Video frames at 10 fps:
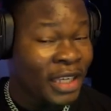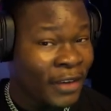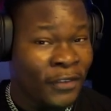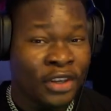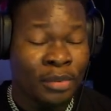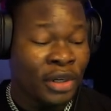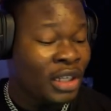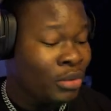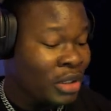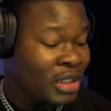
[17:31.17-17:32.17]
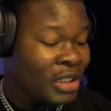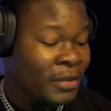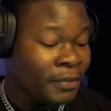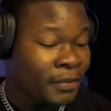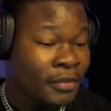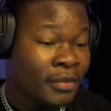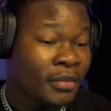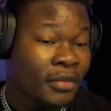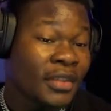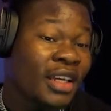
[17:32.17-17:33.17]
make a video, but anyways,
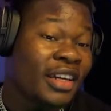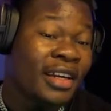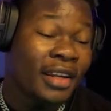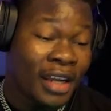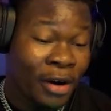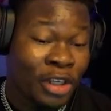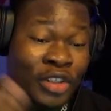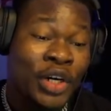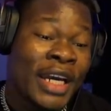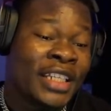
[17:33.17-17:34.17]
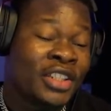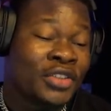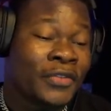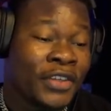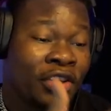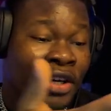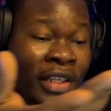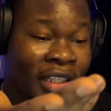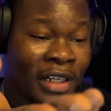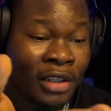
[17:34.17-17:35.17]
that was all I did to figure
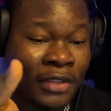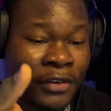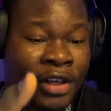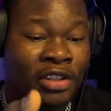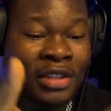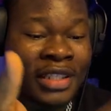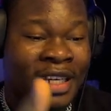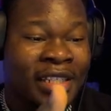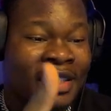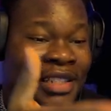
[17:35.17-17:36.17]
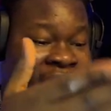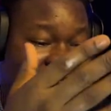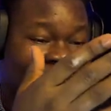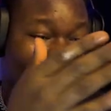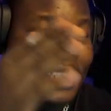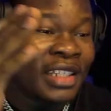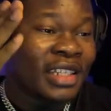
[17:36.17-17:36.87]
it out for it to send the